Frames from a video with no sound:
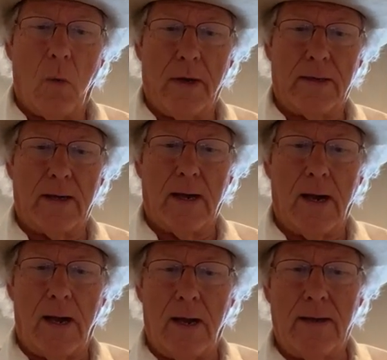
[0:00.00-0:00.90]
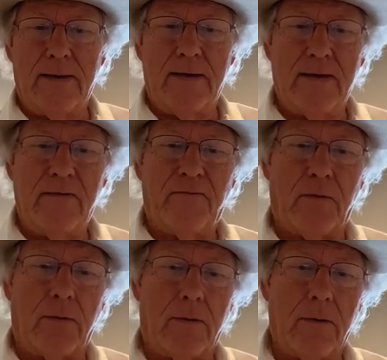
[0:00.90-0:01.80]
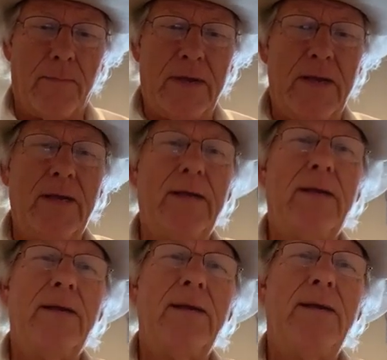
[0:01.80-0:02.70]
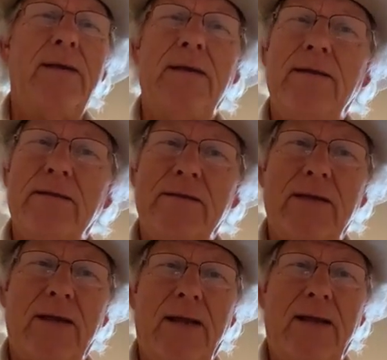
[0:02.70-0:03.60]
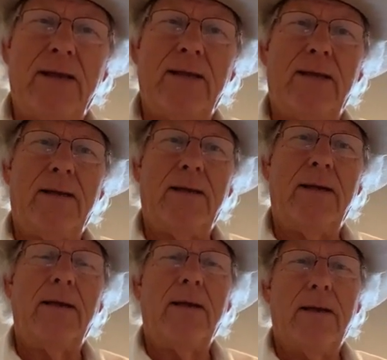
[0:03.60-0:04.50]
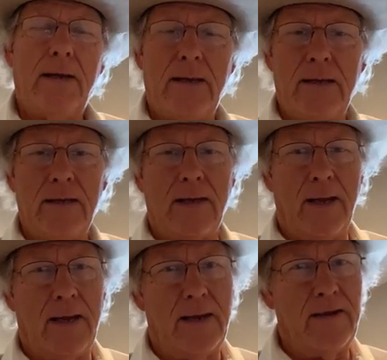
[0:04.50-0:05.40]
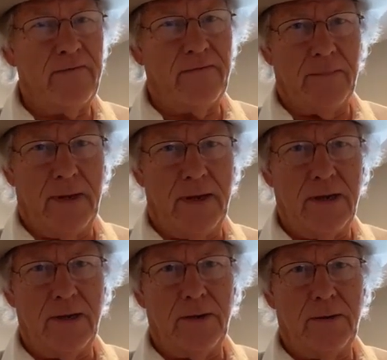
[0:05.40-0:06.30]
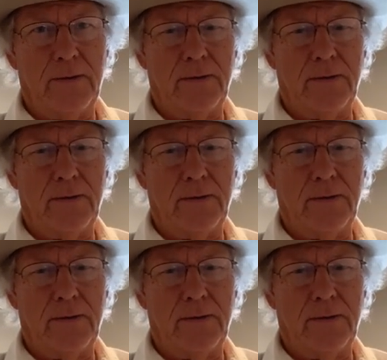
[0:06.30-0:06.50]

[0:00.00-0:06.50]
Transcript: what God did for me the day he gave me you.